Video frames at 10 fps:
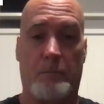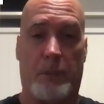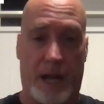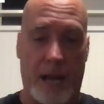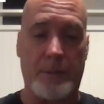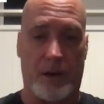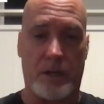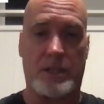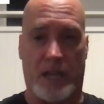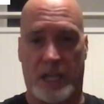But I'm here to
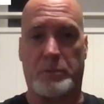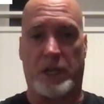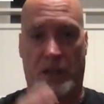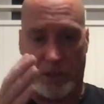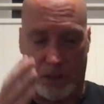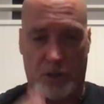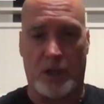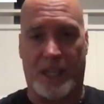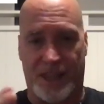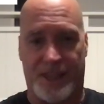say it's because it
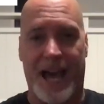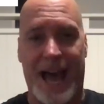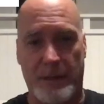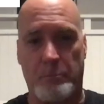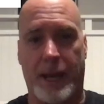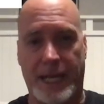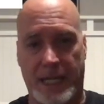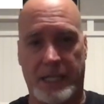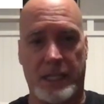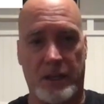took that many
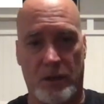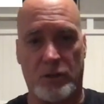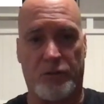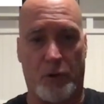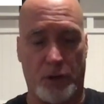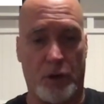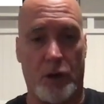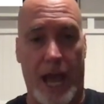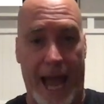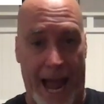years for you
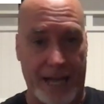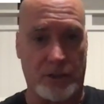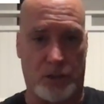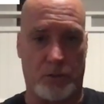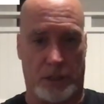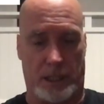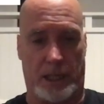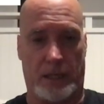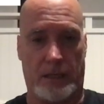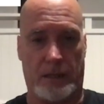to actually